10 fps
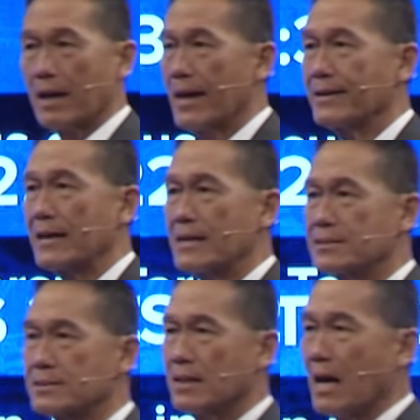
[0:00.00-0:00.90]
Hey
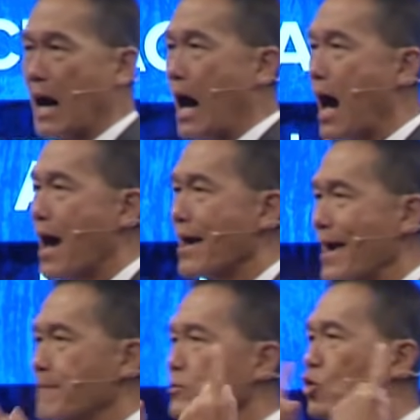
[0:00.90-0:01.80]
guys, I
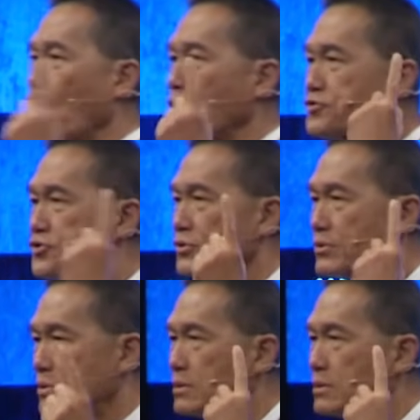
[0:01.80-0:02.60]
am cultured.